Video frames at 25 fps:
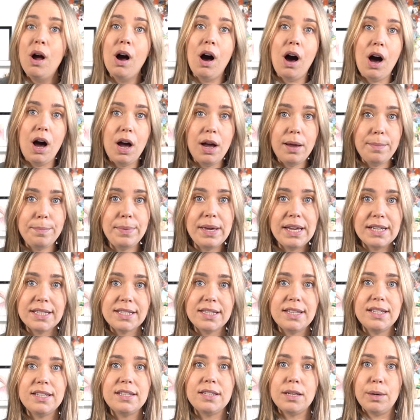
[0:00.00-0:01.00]
I picked
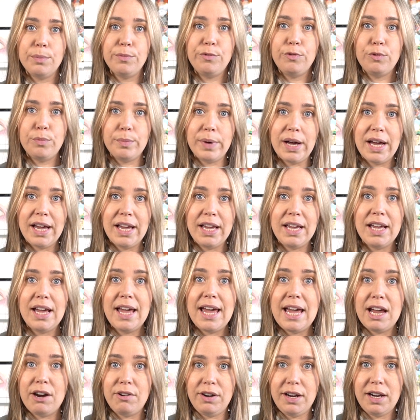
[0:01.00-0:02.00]
this up for my
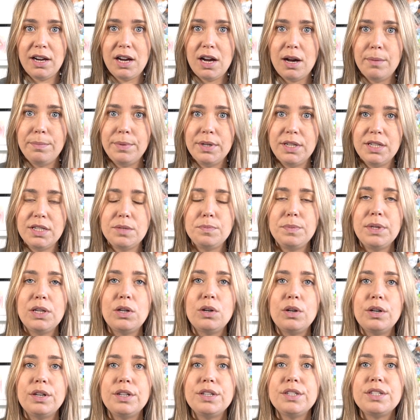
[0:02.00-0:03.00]
airing cupboard
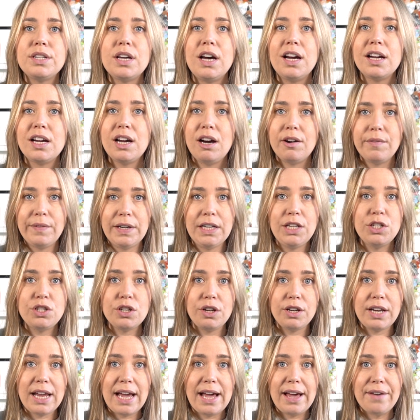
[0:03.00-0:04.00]
because I currently
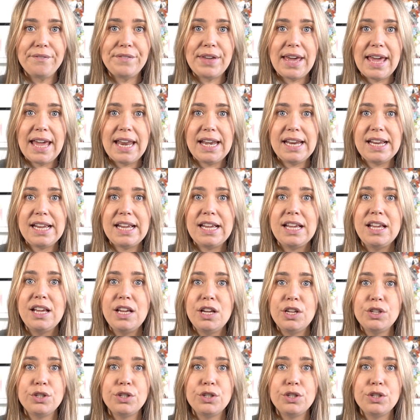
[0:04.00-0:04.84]
don't have any